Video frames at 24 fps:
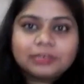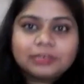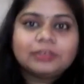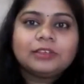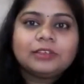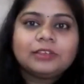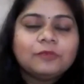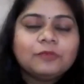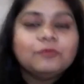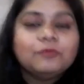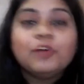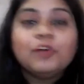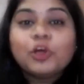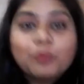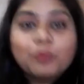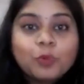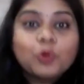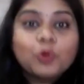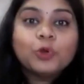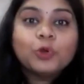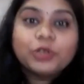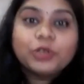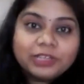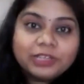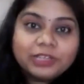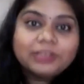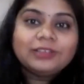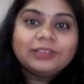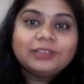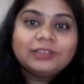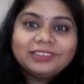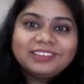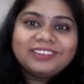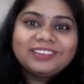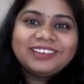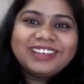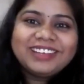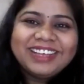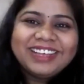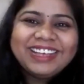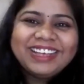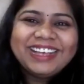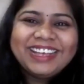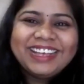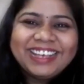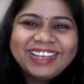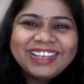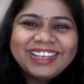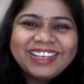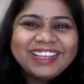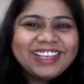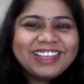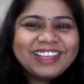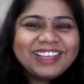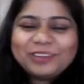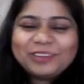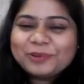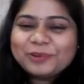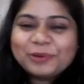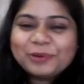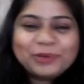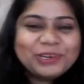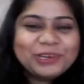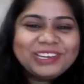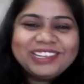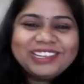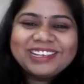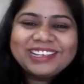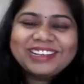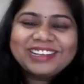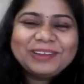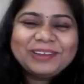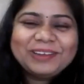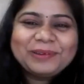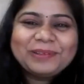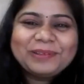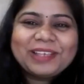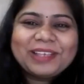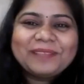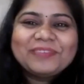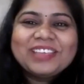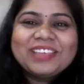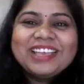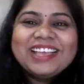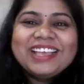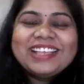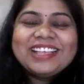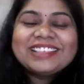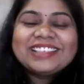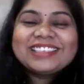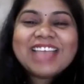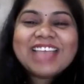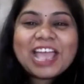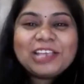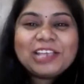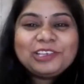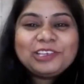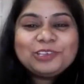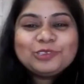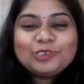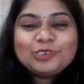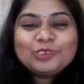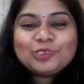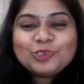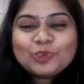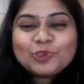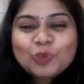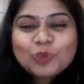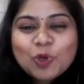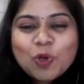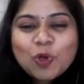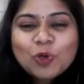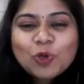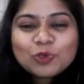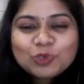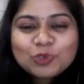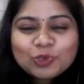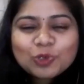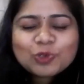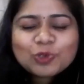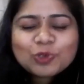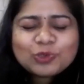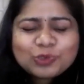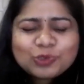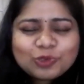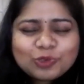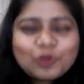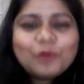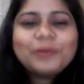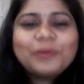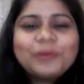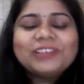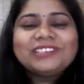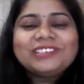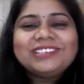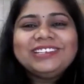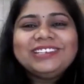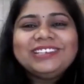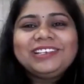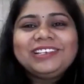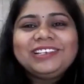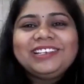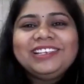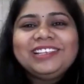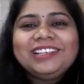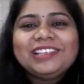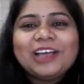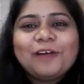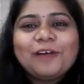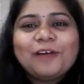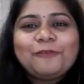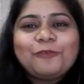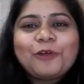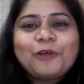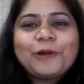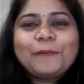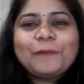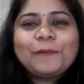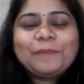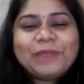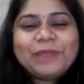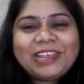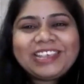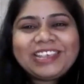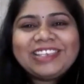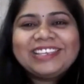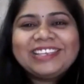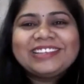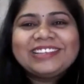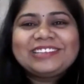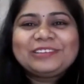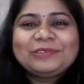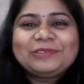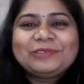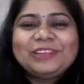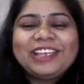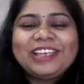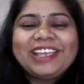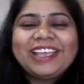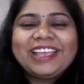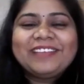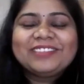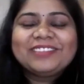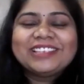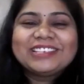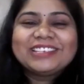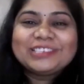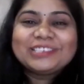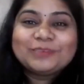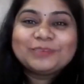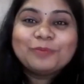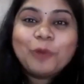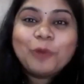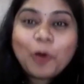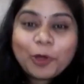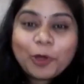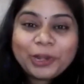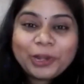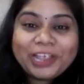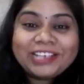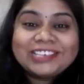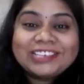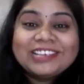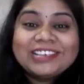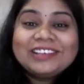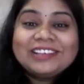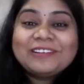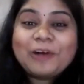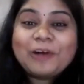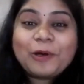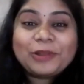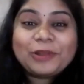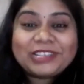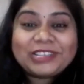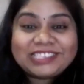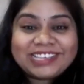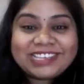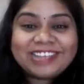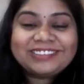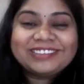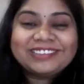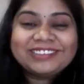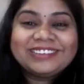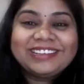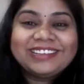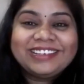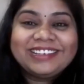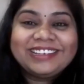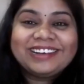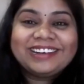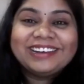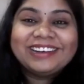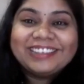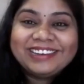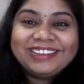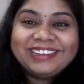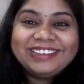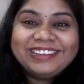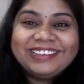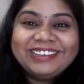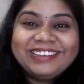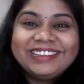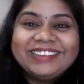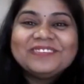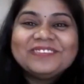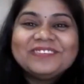it. Work mode. Totally agree with that. Thank you so much, Geetha, for making it today, this morning on a Saturday early.